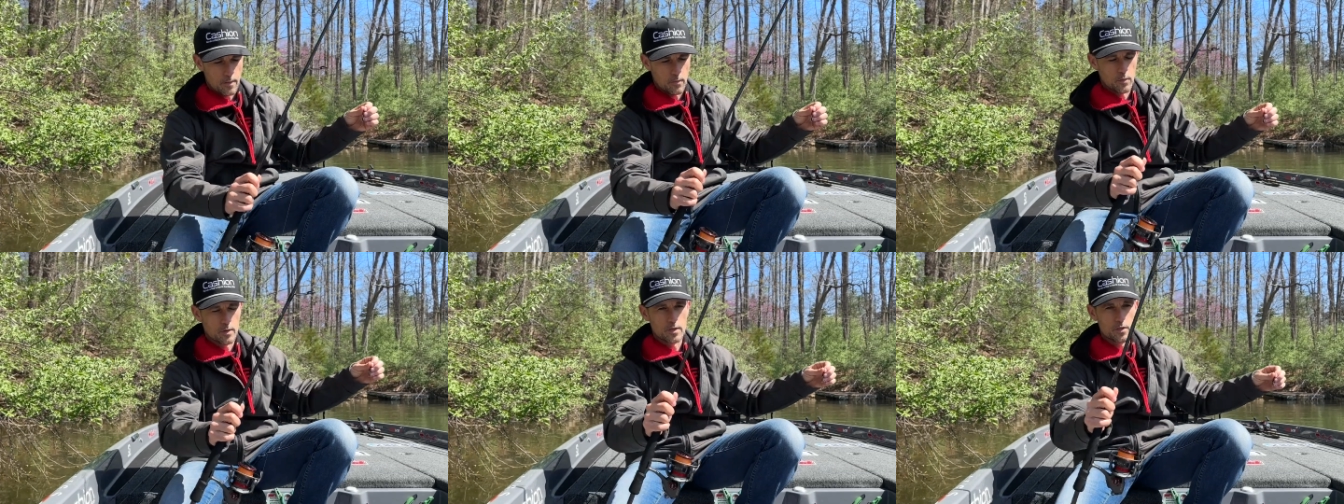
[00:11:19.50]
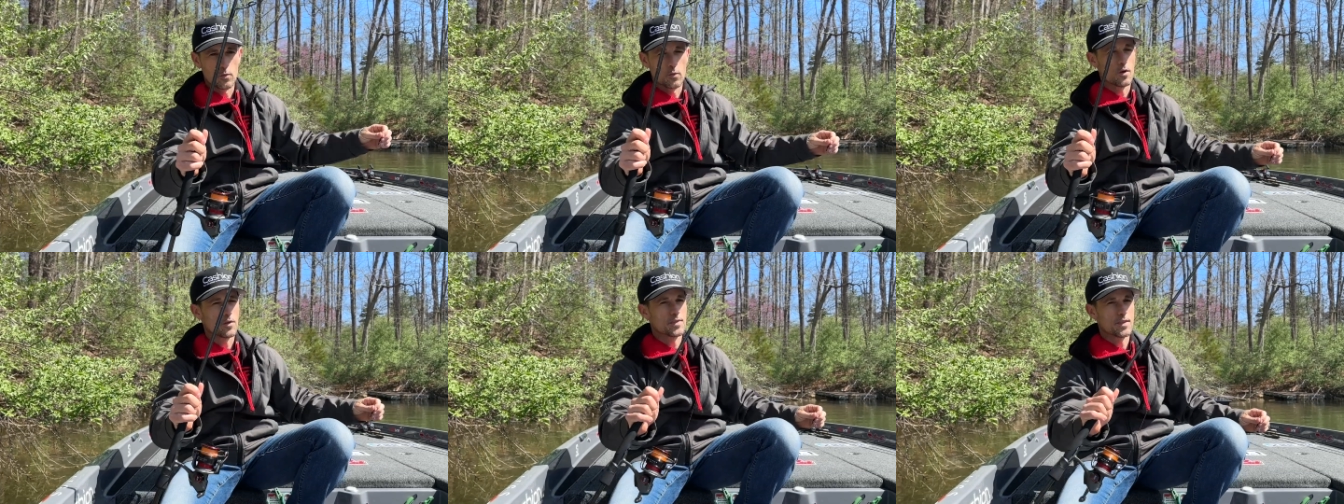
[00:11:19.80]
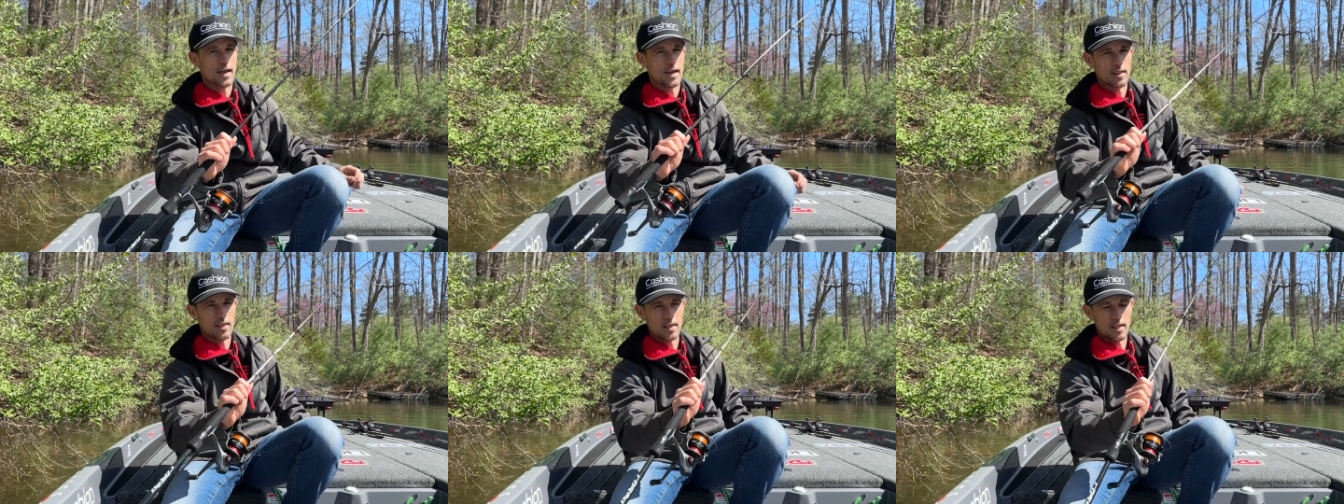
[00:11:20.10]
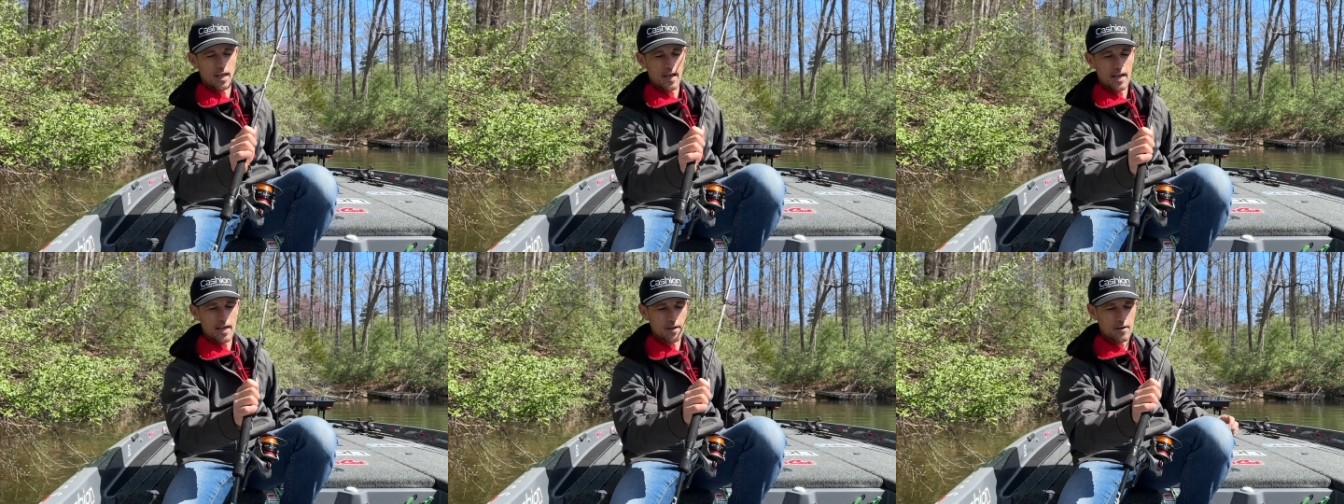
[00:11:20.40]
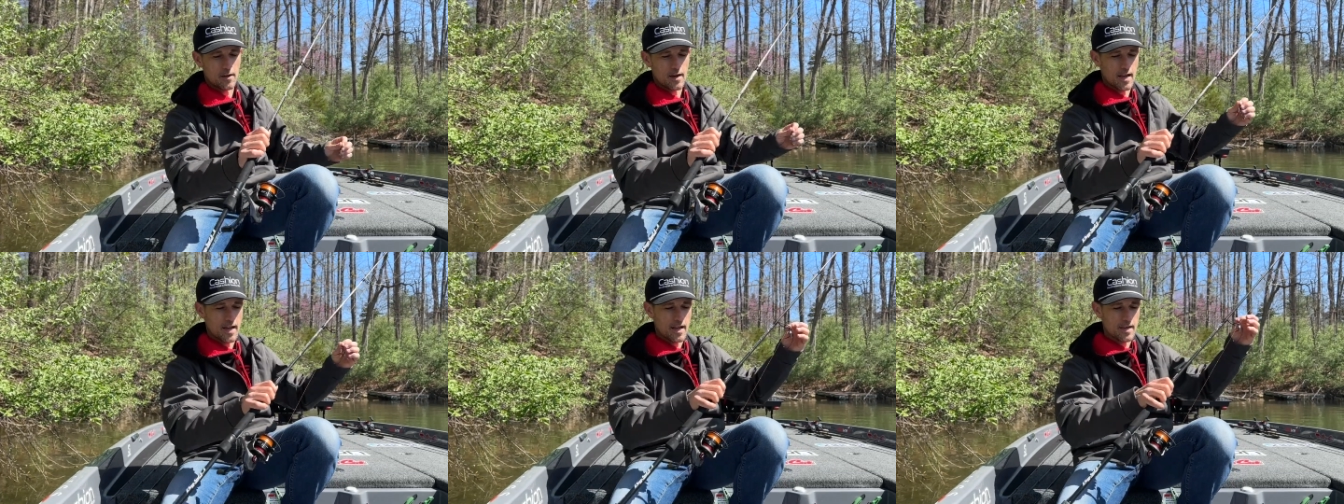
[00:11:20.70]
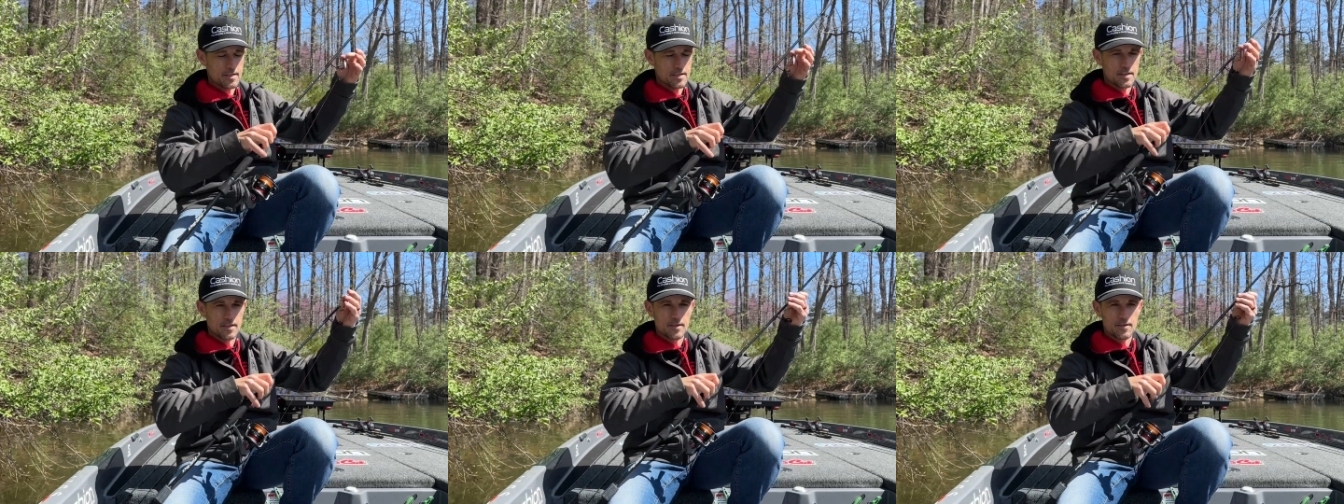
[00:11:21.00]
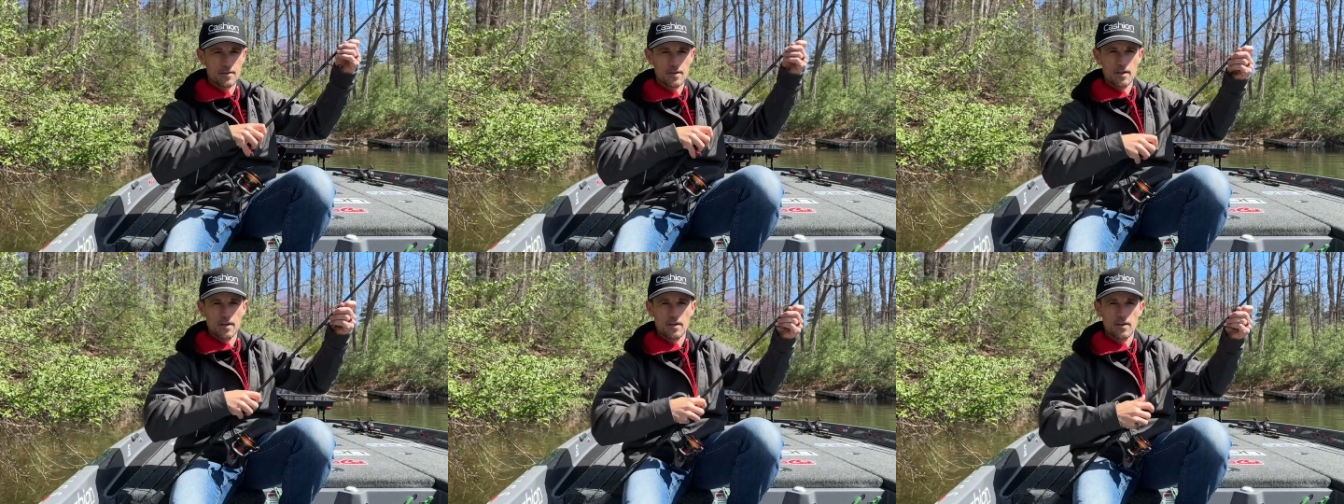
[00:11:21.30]
when you want that lighter
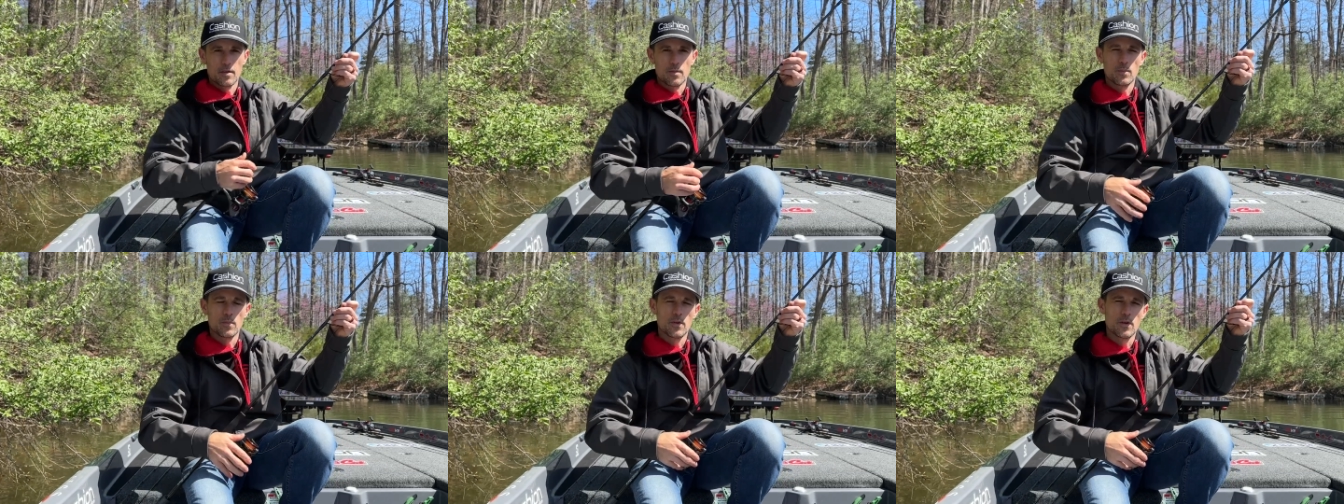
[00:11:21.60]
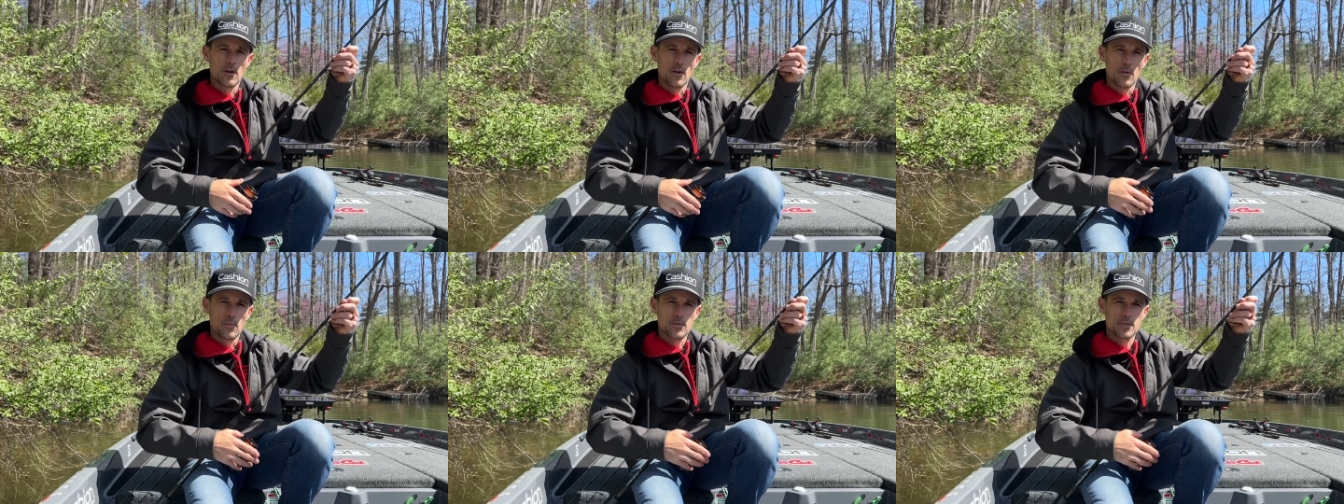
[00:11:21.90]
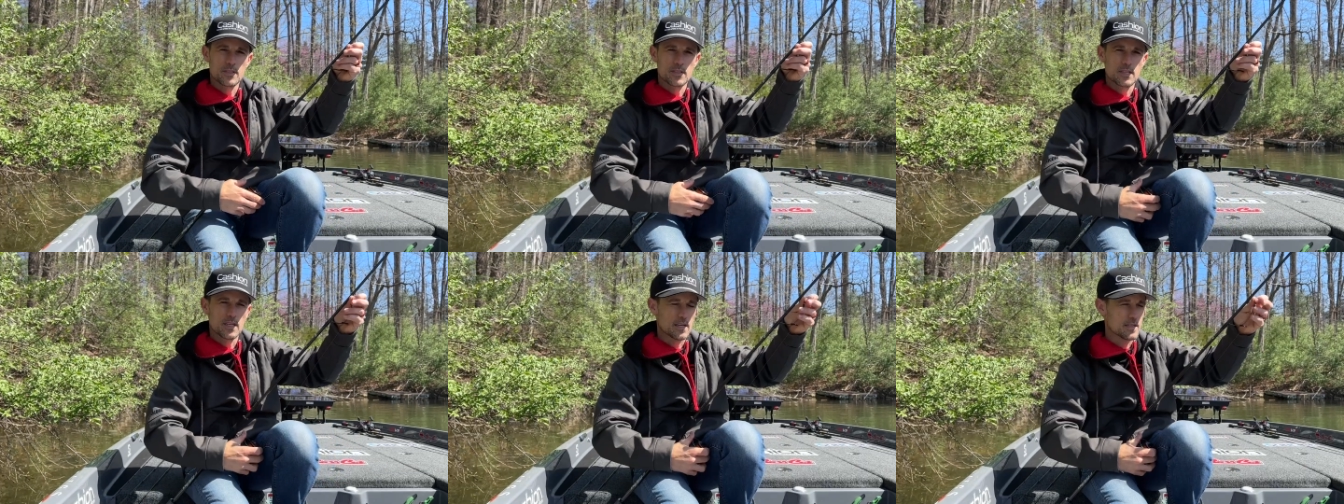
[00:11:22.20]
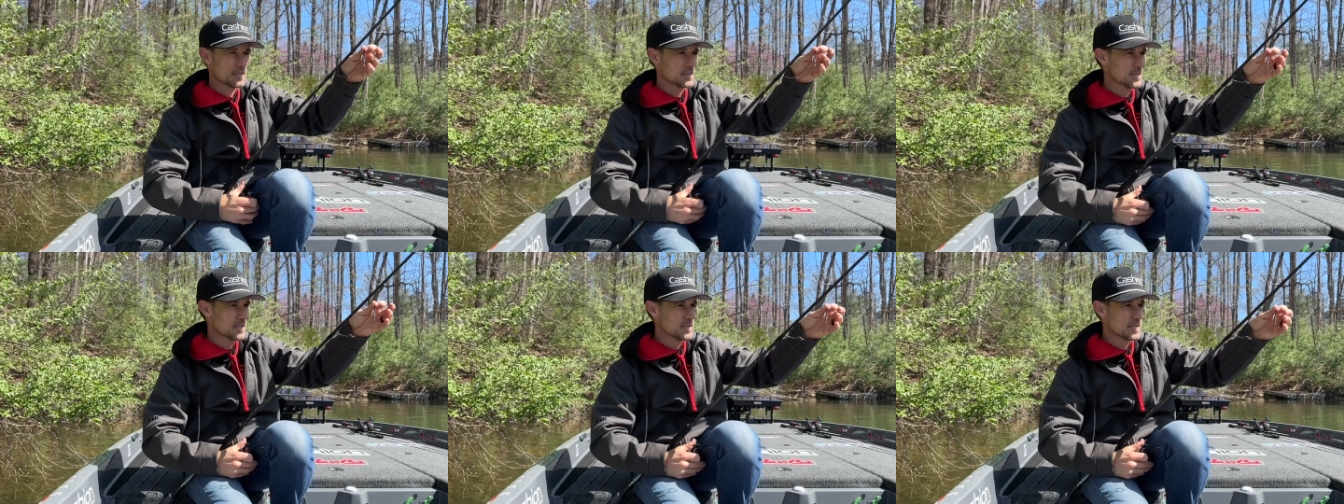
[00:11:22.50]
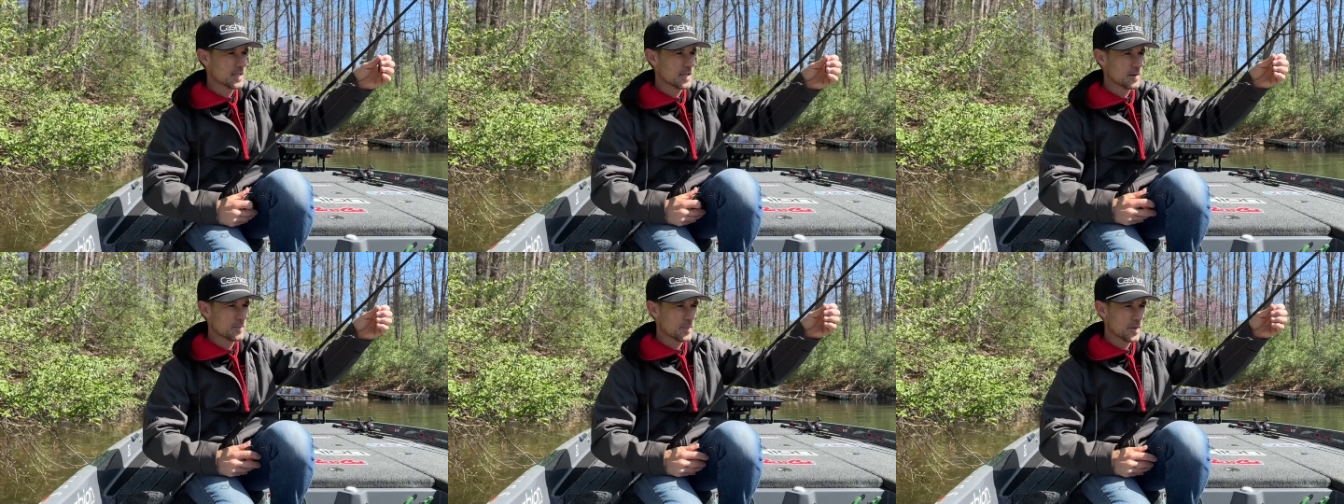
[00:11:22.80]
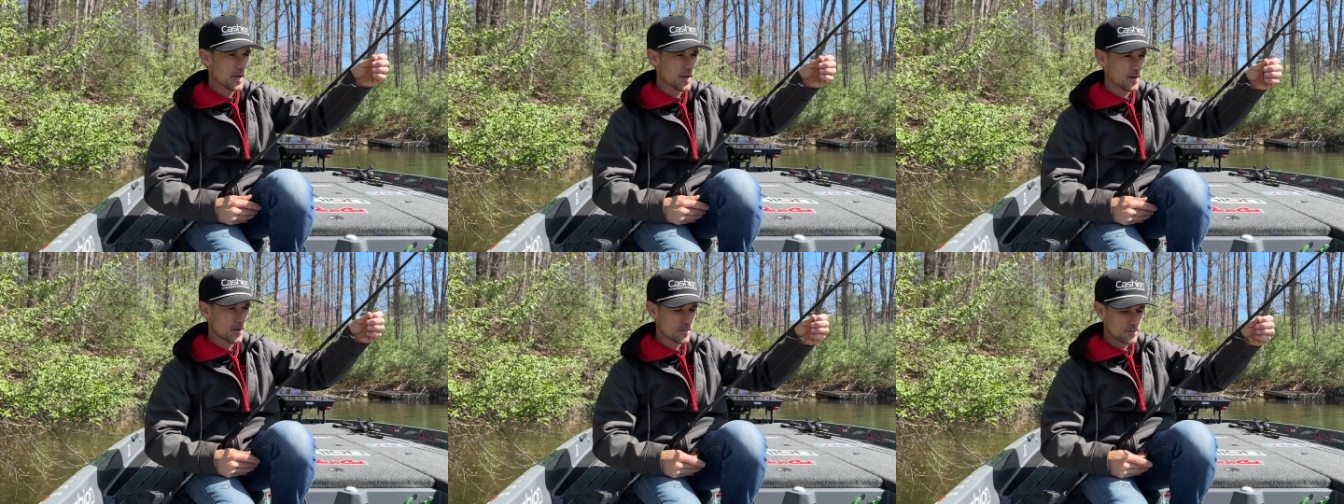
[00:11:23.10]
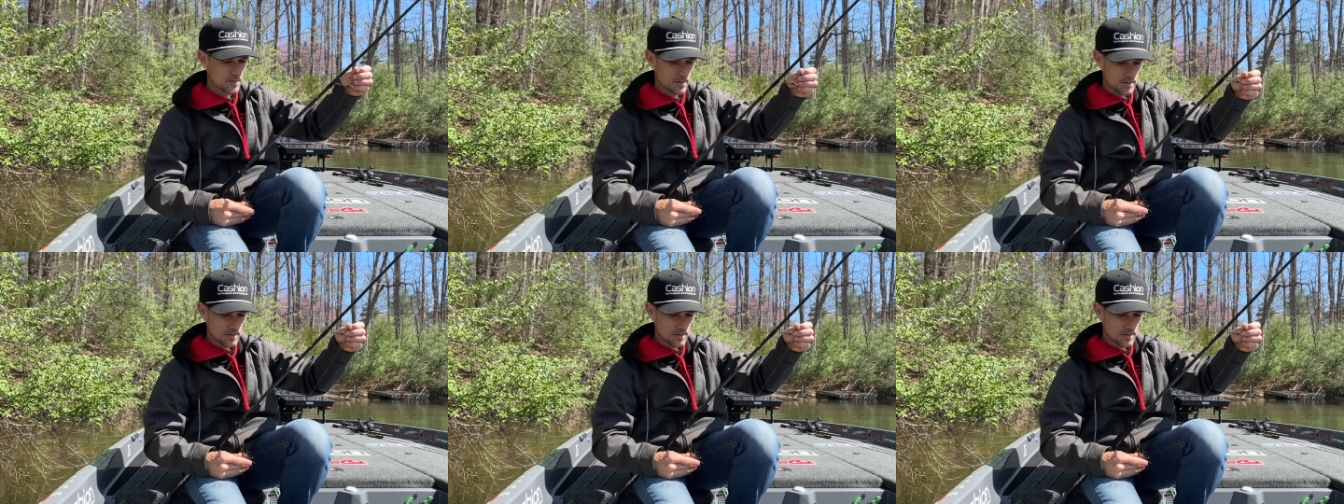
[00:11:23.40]
action. You know, 6 to 10 pound